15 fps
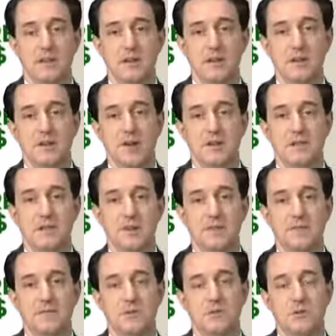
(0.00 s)
Uh, you're watching
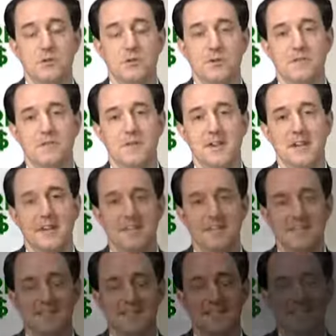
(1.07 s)
Your Future, Your
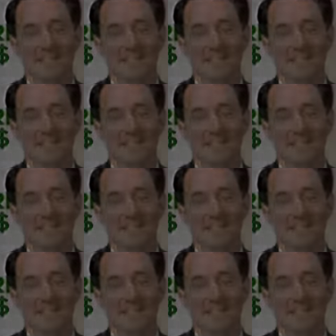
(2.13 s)
Finances.